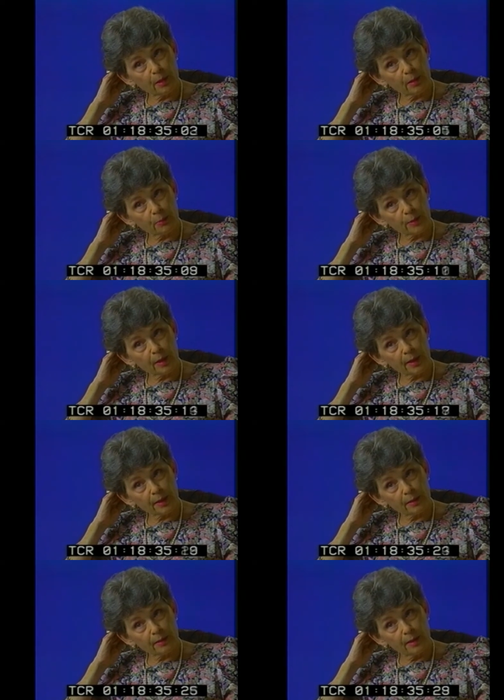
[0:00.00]

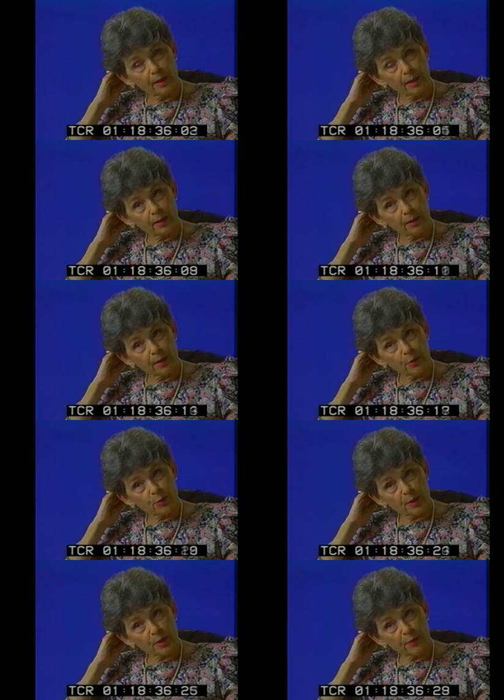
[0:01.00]
reelected, and that he was
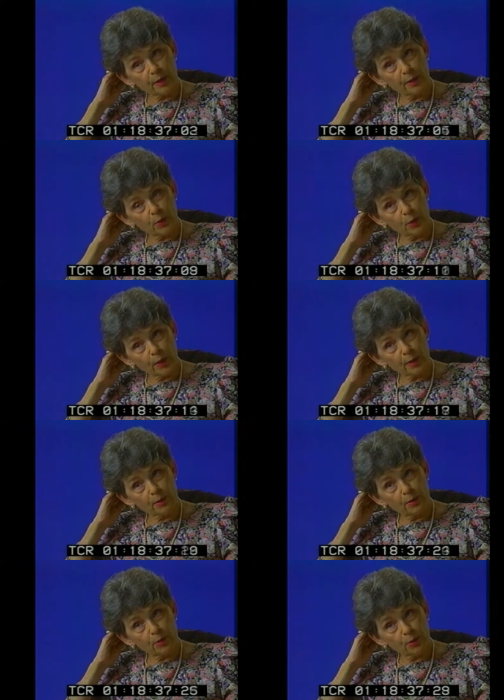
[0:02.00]
specifically doing it
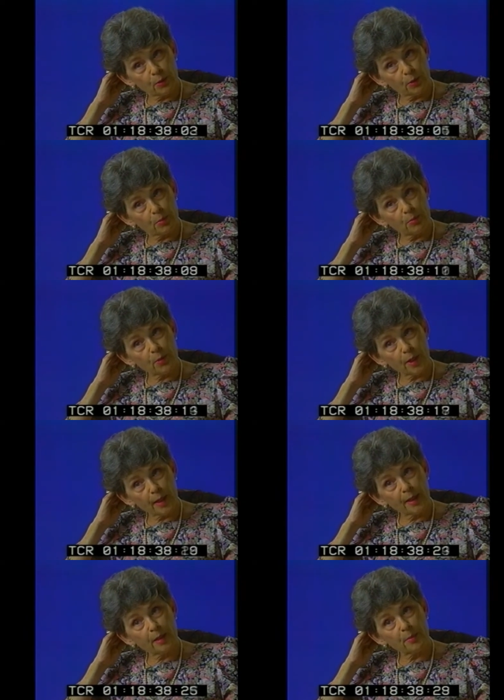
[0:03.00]
to
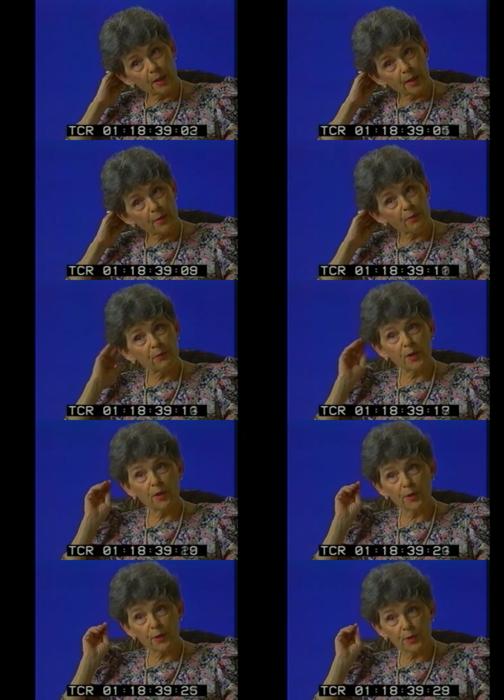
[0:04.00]
prey upon the
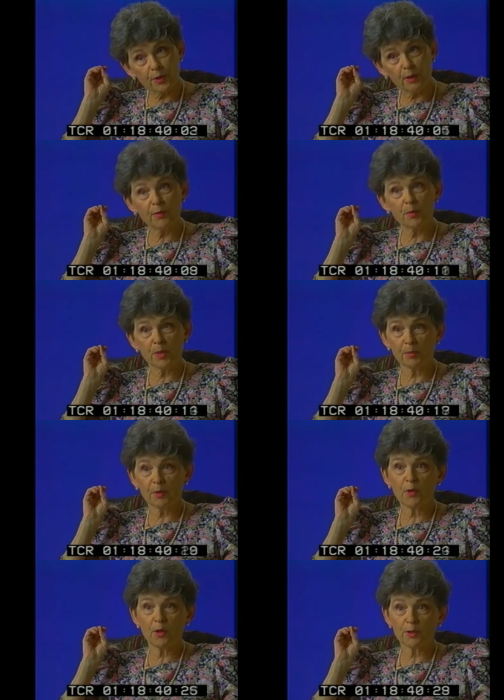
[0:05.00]
fears of the people of
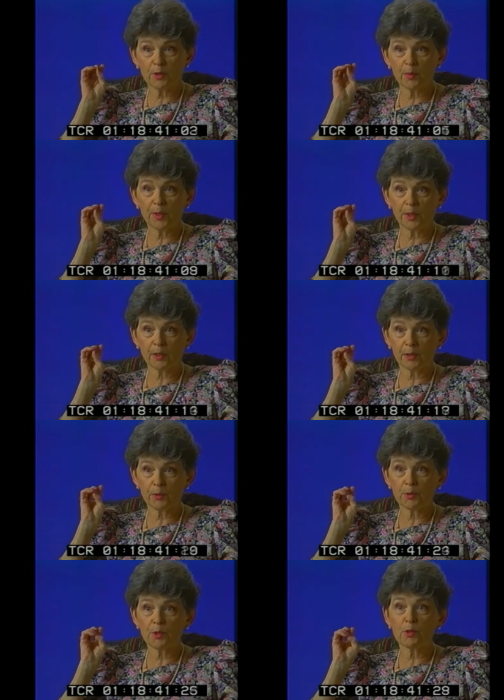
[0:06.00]
Arkansas, particularly the
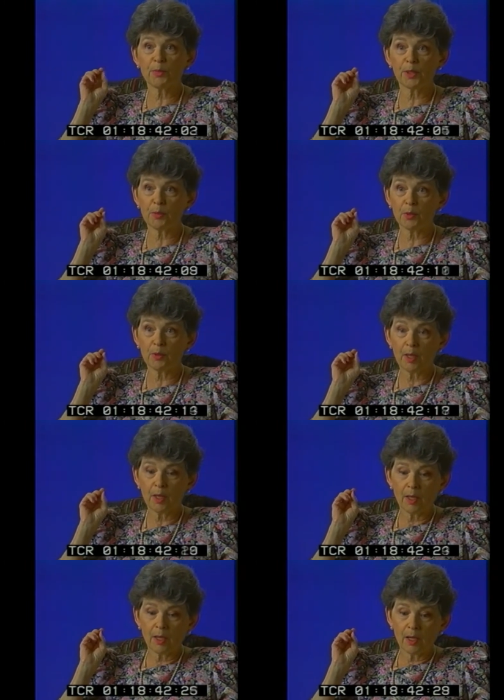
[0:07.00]
rural people.
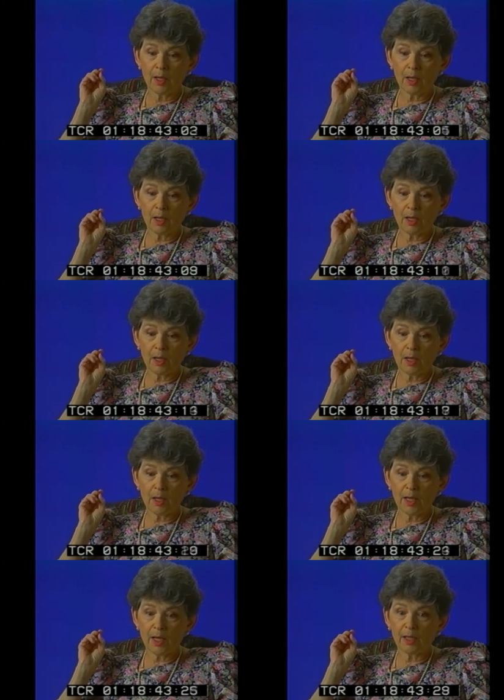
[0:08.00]

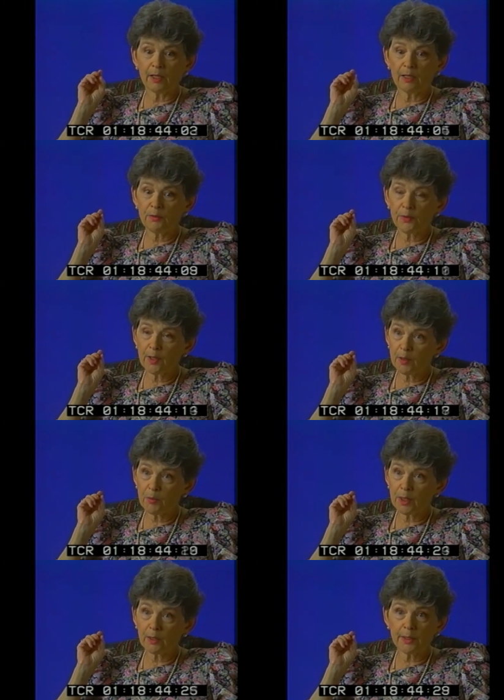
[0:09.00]
And if he had
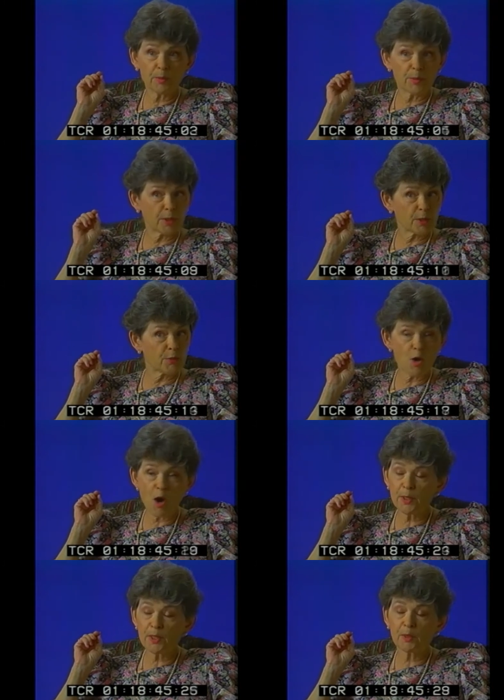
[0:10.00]
been a leader, because
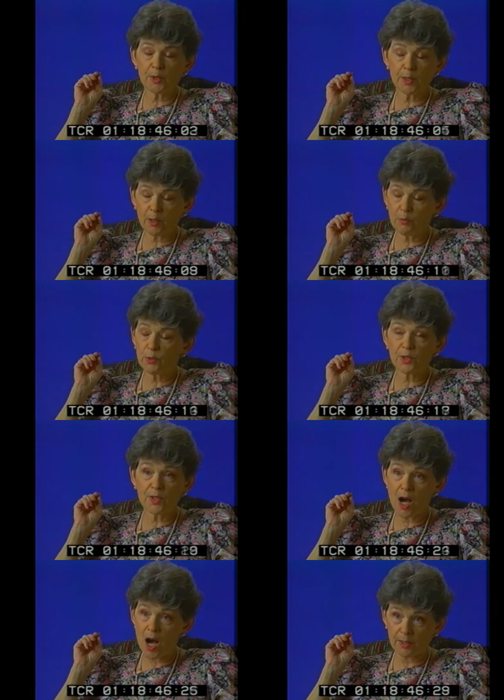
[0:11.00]
Faubus himself was
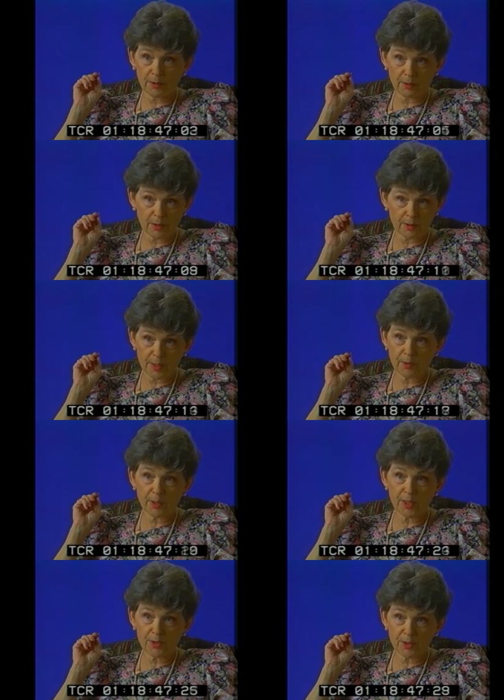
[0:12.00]
not a
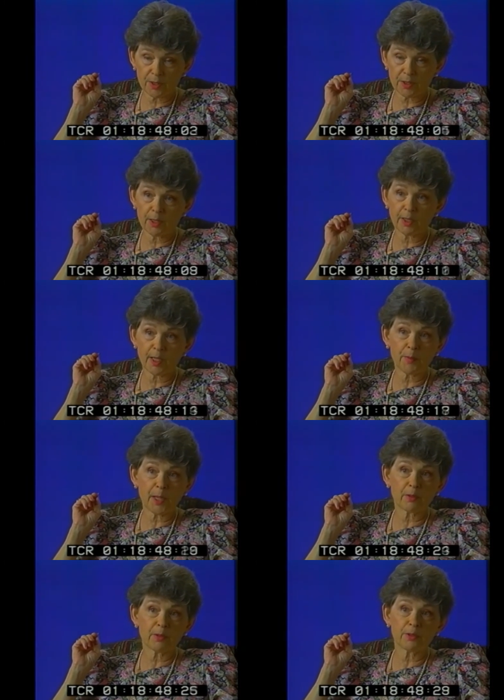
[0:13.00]
segregationist, he came out
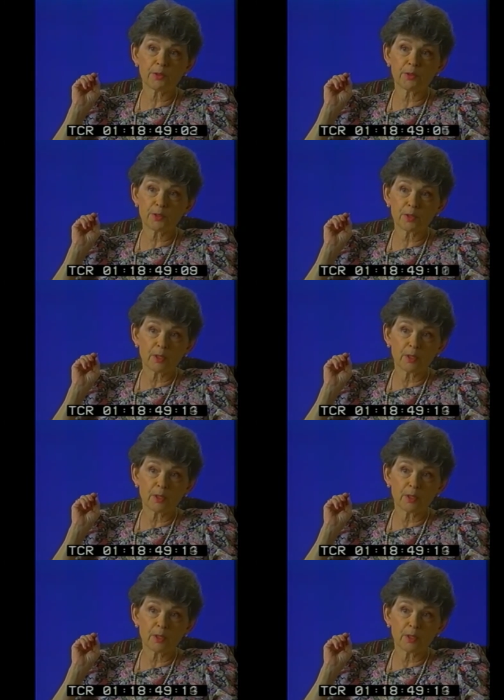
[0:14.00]
of the hills